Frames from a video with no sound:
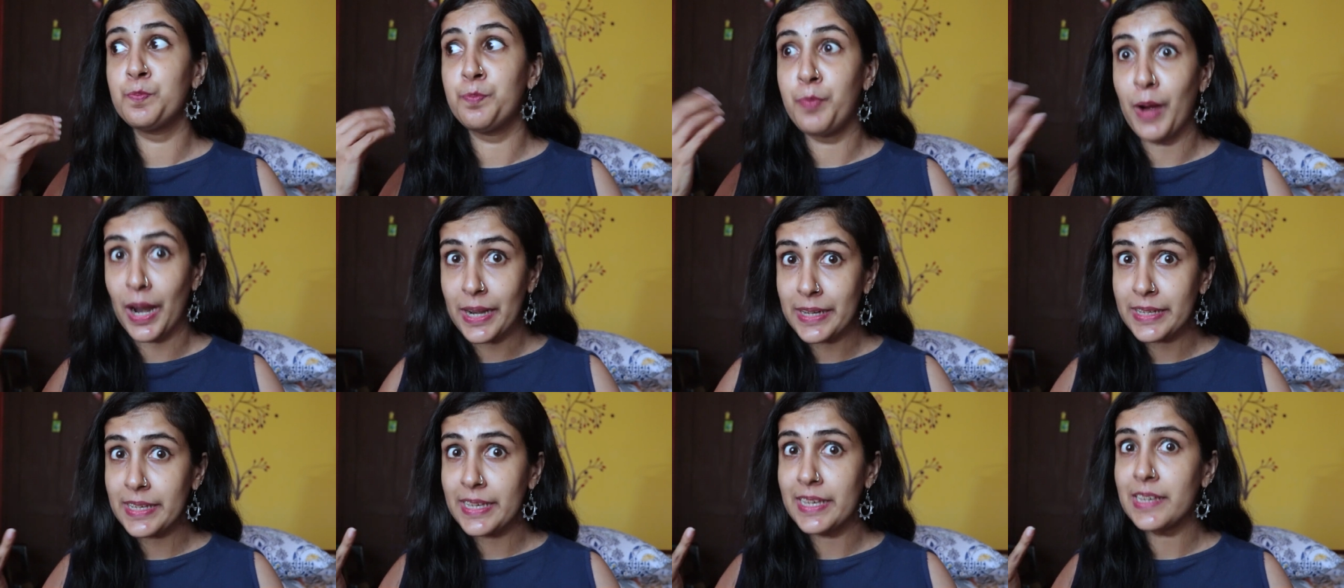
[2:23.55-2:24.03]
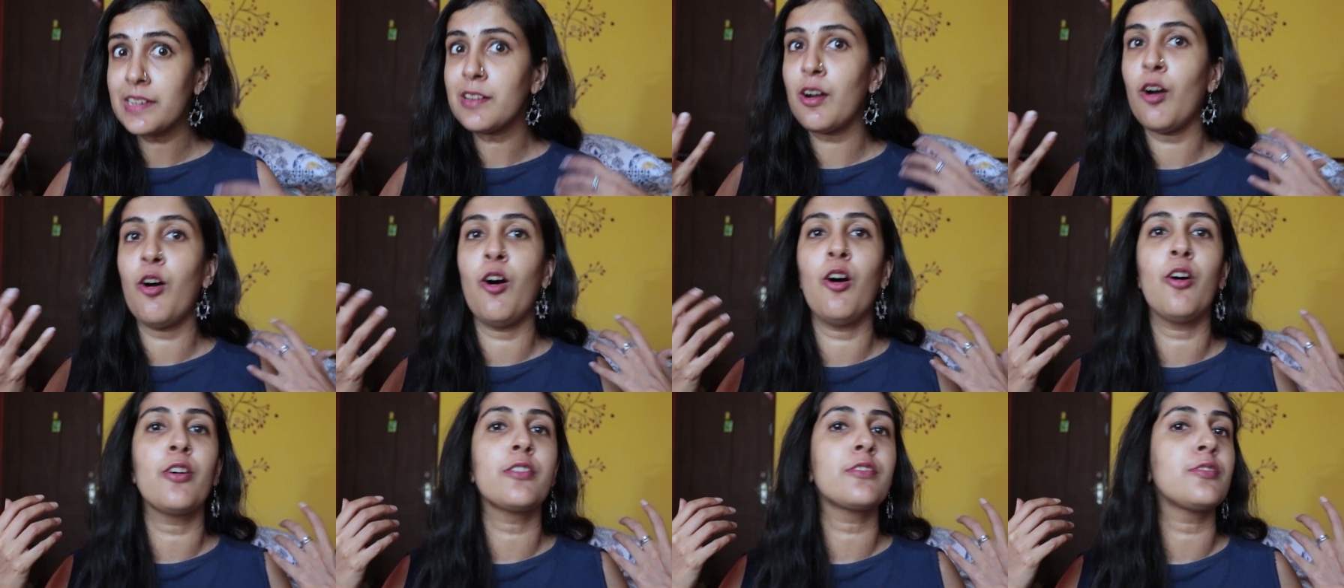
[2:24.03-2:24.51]
bulking
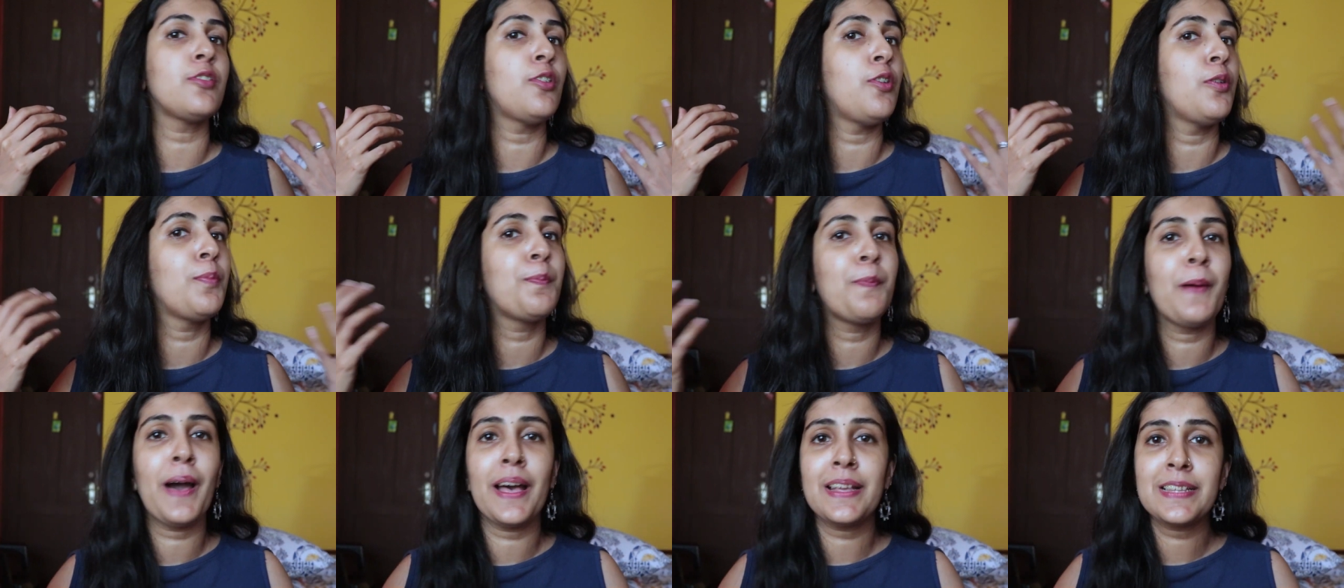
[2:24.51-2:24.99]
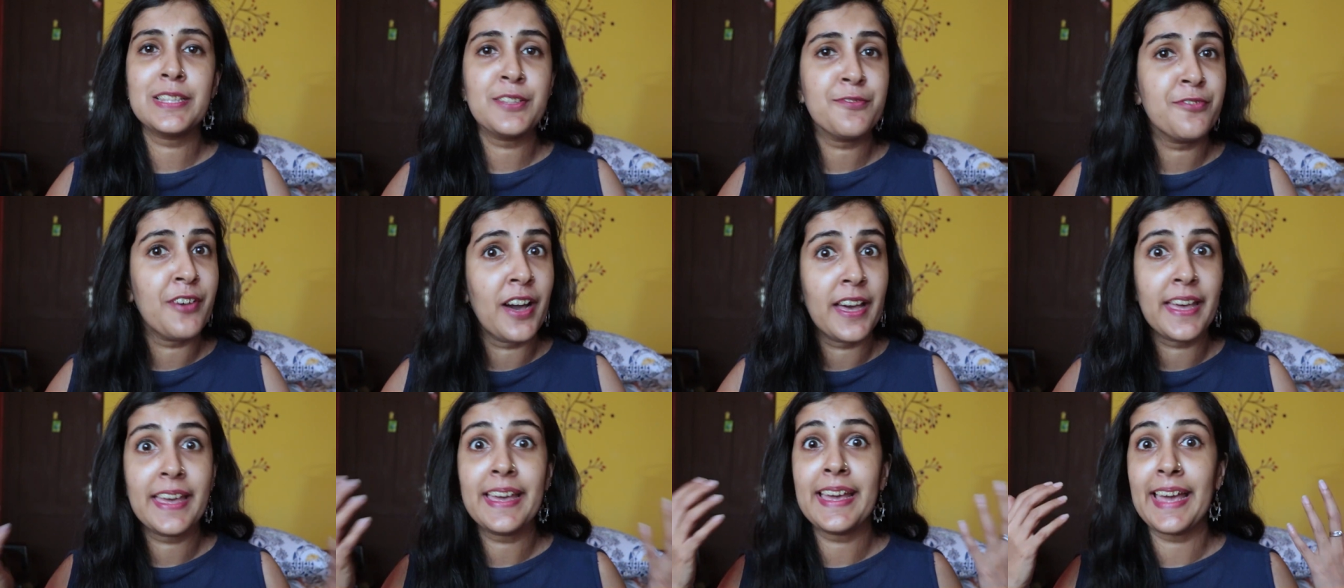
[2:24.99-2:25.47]
or
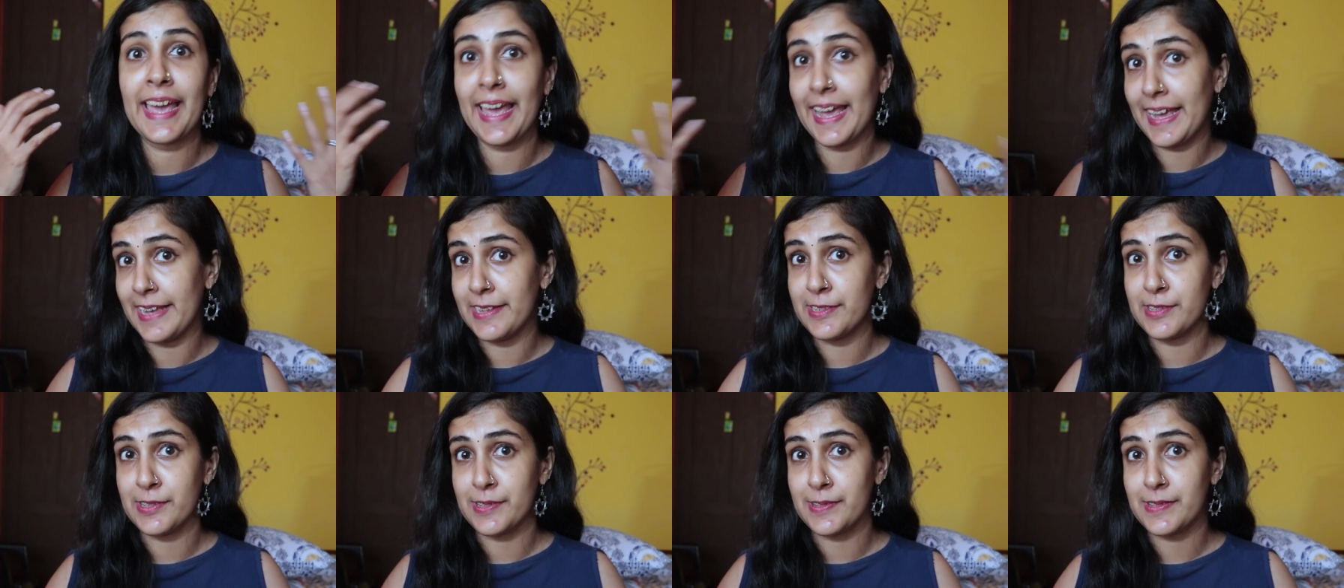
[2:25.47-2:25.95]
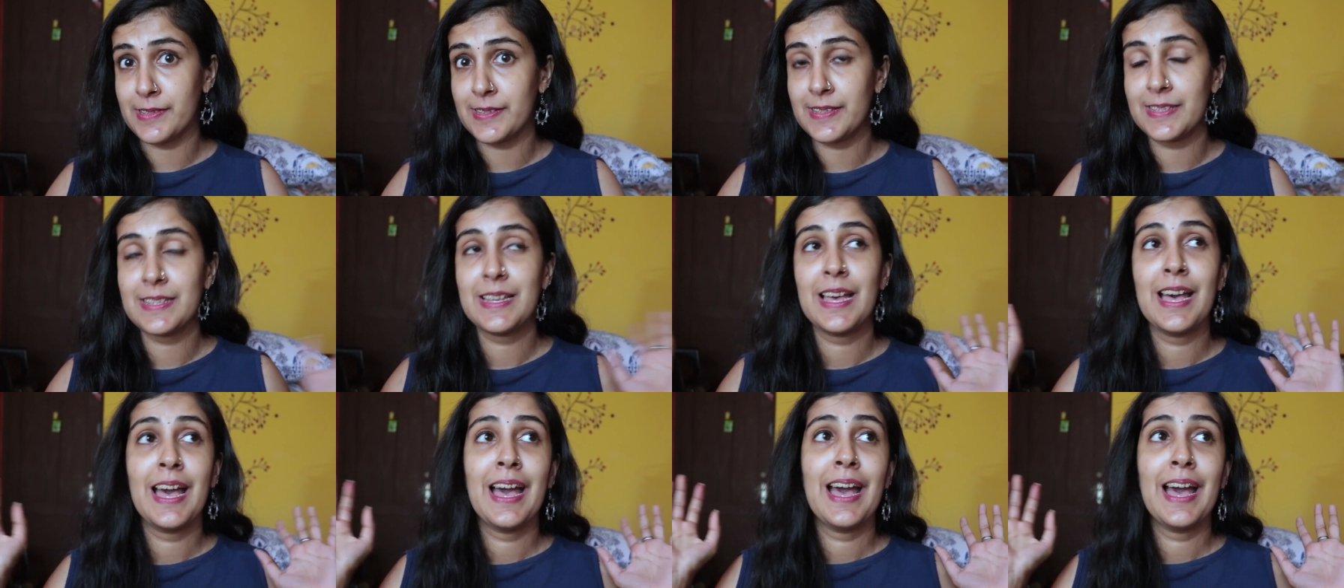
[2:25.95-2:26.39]
opacifying agents.